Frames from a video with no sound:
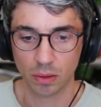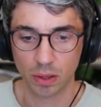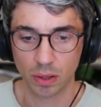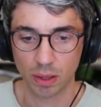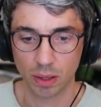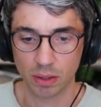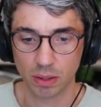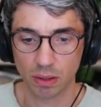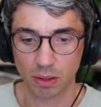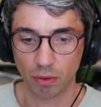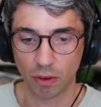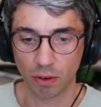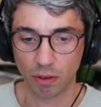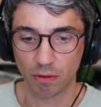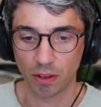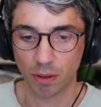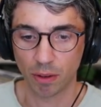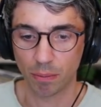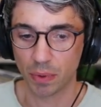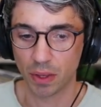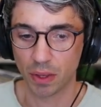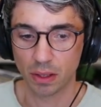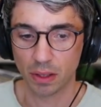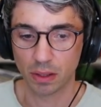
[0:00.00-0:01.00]
What happens if we
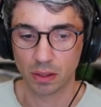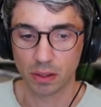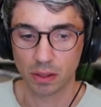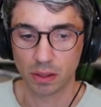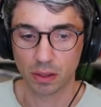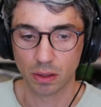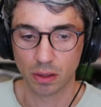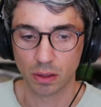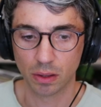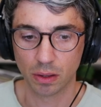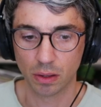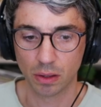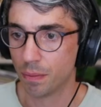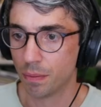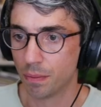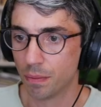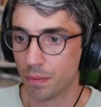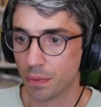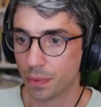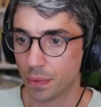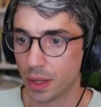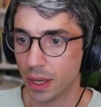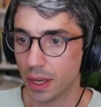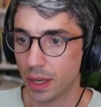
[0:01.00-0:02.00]
flip these?
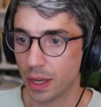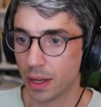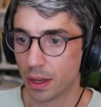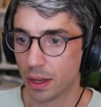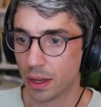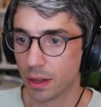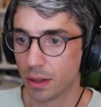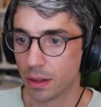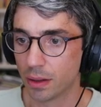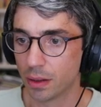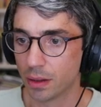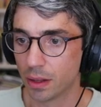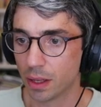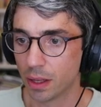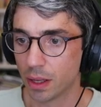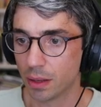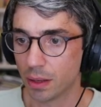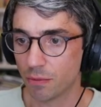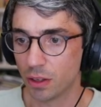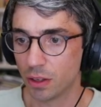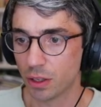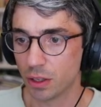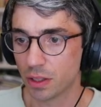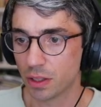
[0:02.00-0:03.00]
Yeah,
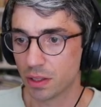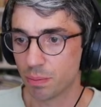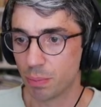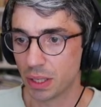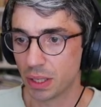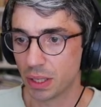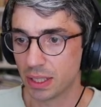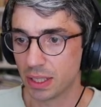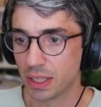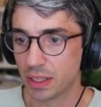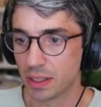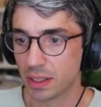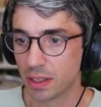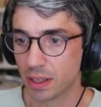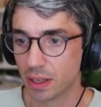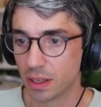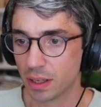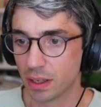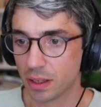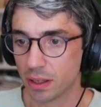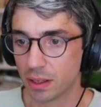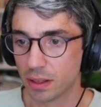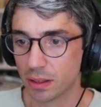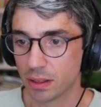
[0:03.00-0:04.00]
that feels a bit
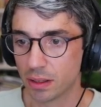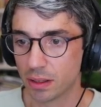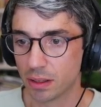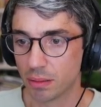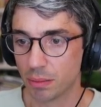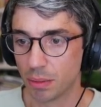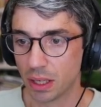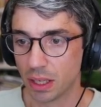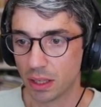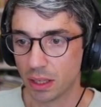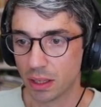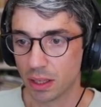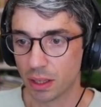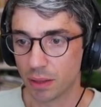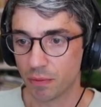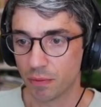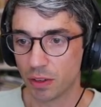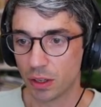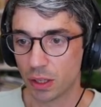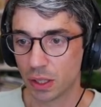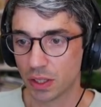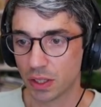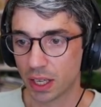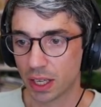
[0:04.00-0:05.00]
distant to me.
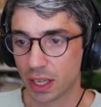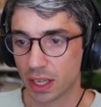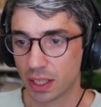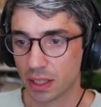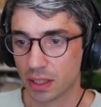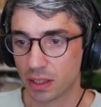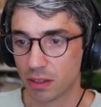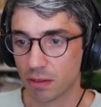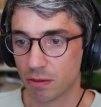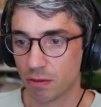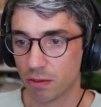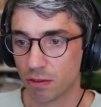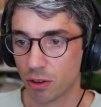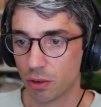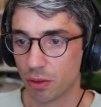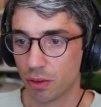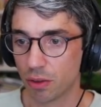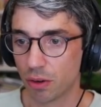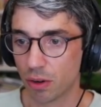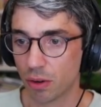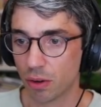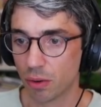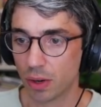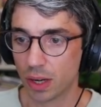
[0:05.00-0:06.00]
That feels like it's
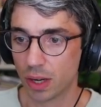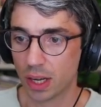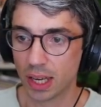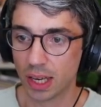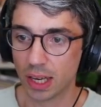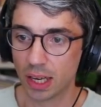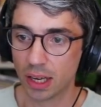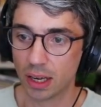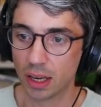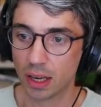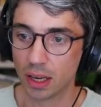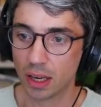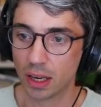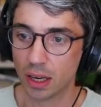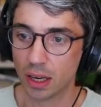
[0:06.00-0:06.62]
further away.